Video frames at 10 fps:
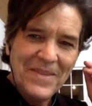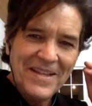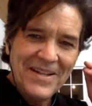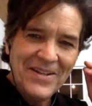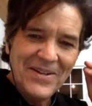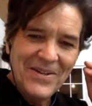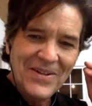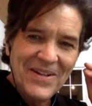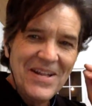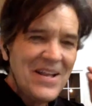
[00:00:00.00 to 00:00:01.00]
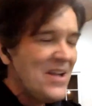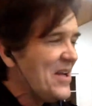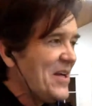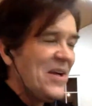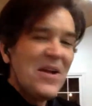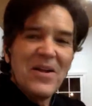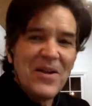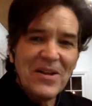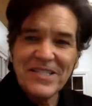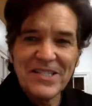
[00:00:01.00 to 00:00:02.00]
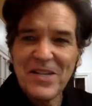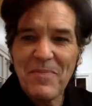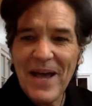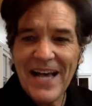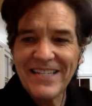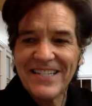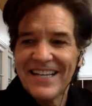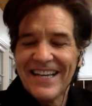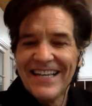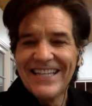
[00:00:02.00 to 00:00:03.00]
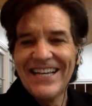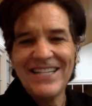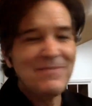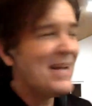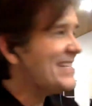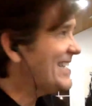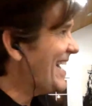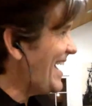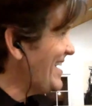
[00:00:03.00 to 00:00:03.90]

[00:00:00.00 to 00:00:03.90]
Solid Gold is one of the funniest videos of all time, and she's in it. And I didn't know she was in it.